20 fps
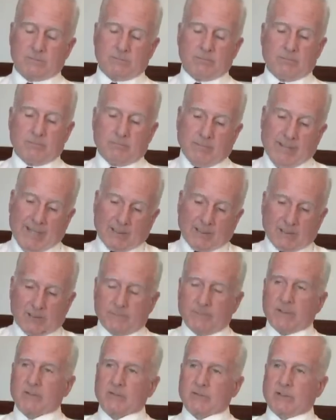
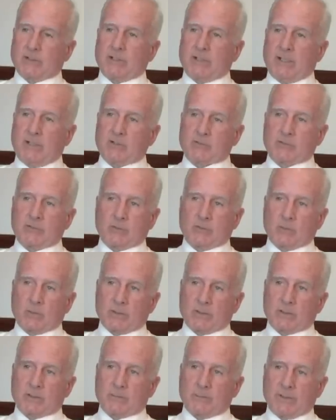mainly because of the nature of the
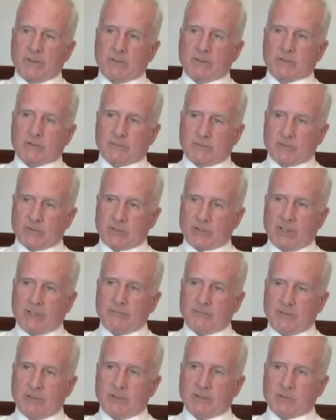work, because of the
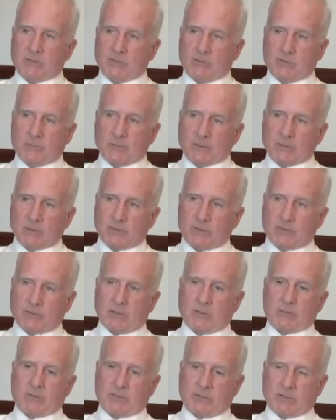safety issues, but
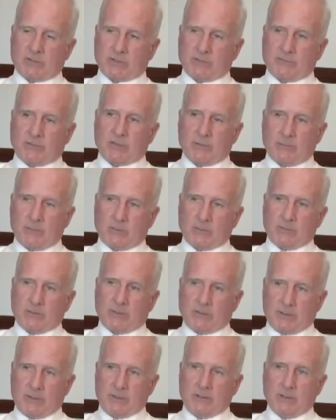also a sense of
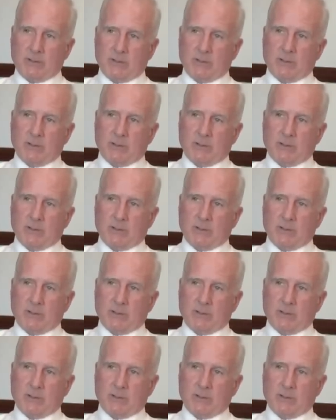community.